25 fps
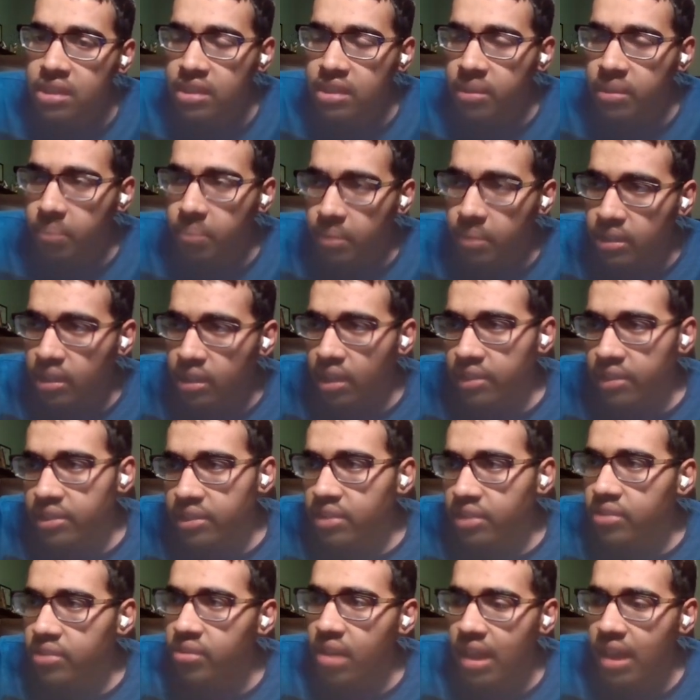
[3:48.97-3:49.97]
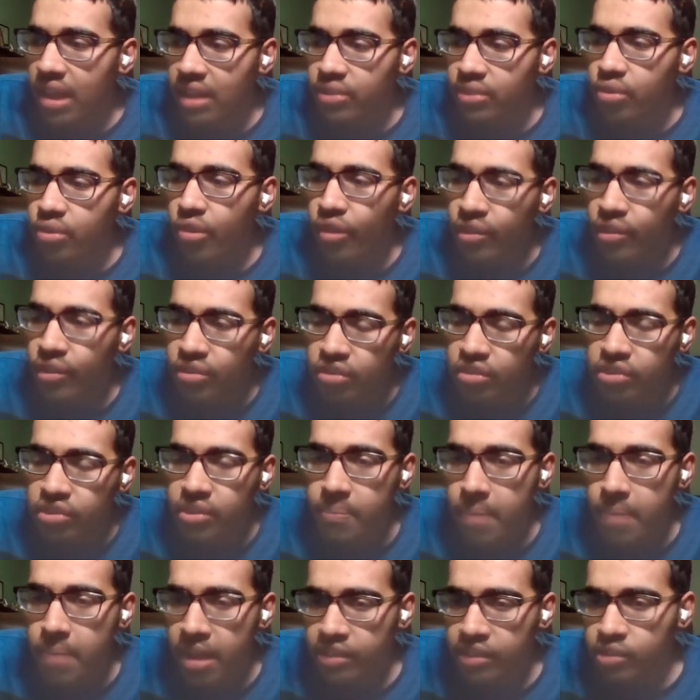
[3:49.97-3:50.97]
Milan, on the other hand, they're under some
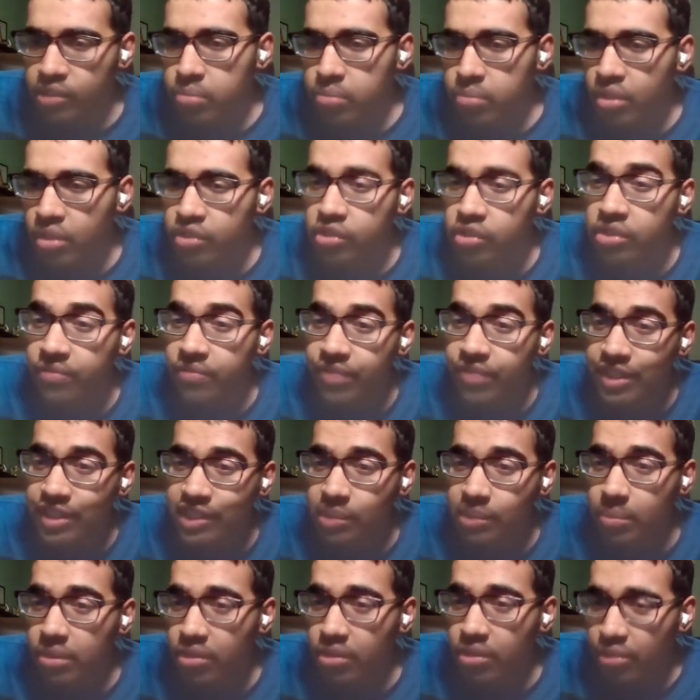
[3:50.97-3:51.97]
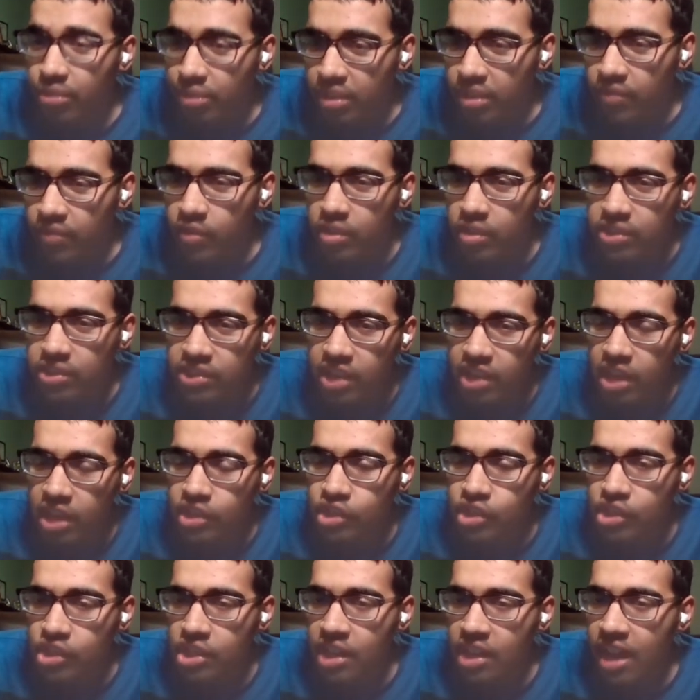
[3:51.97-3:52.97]
massive pressure defensively. They're looking very
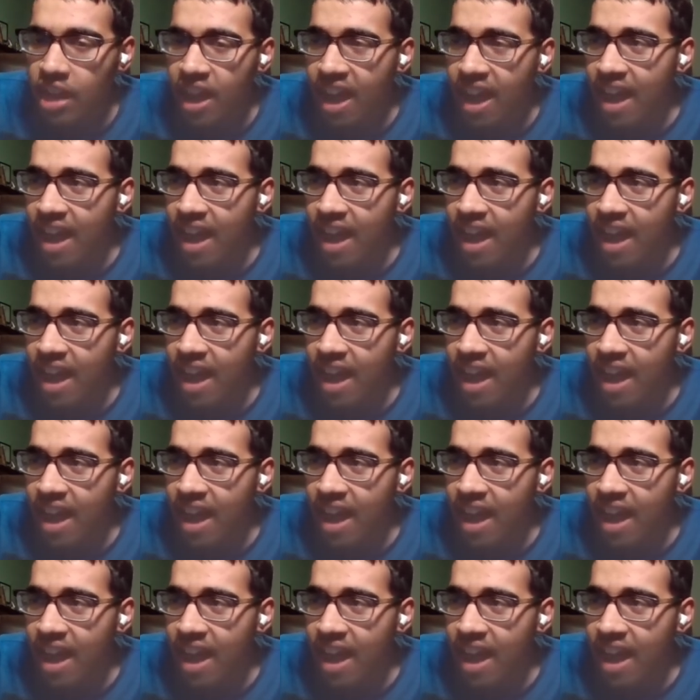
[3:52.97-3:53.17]
sketchy.